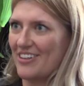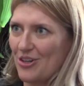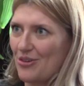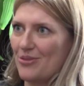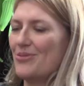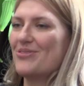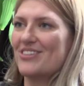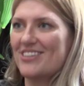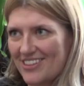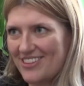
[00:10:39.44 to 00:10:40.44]
you know,
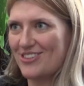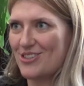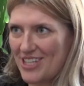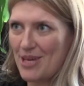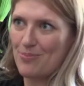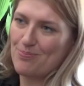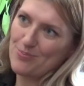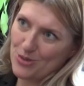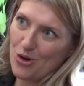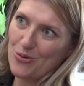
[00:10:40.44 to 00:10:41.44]
just keep
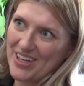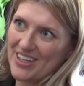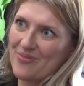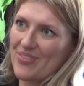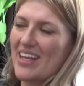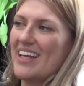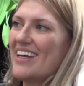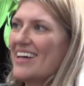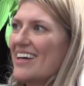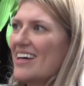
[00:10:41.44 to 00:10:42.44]
going.
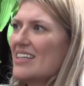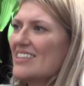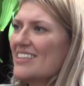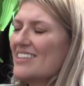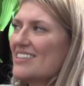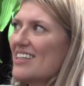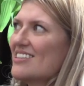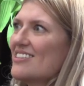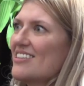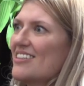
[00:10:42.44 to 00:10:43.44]
And I think
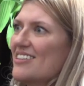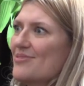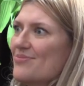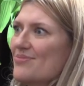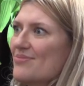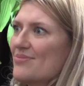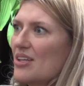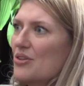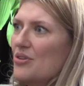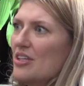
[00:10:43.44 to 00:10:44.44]
that's
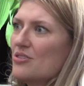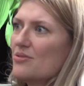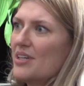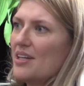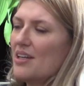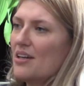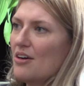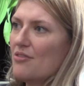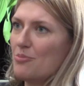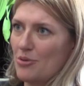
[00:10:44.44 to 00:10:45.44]
you need to really
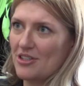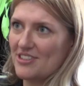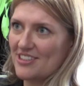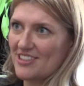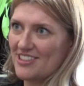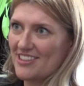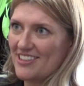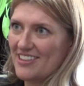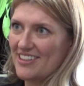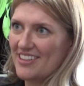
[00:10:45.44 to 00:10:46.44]
love the process.
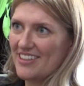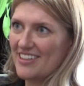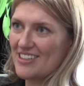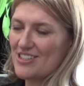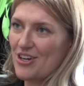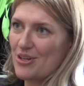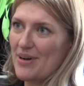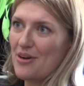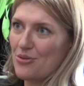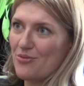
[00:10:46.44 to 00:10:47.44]
It's not
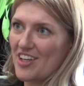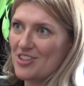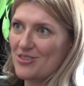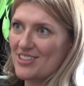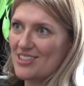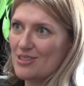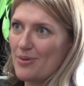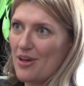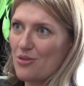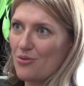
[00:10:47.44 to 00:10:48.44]
about the victories, it's
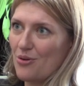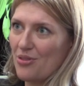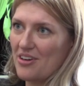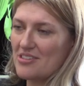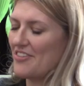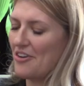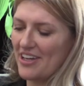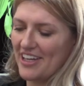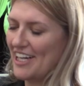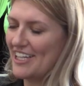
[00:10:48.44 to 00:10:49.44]
about the road there. It's
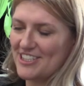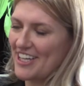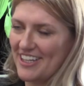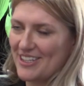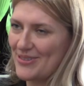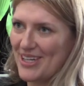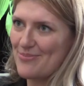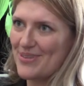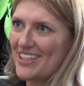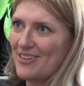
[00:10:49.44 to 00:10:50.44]
very cliche in a way,
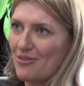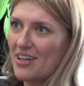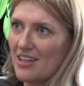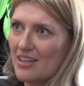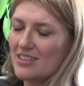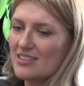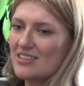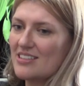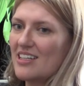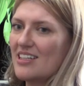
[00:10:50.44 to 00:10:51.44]
but it really
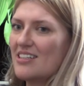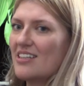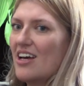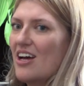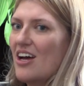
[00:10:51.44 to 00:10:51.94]
is. And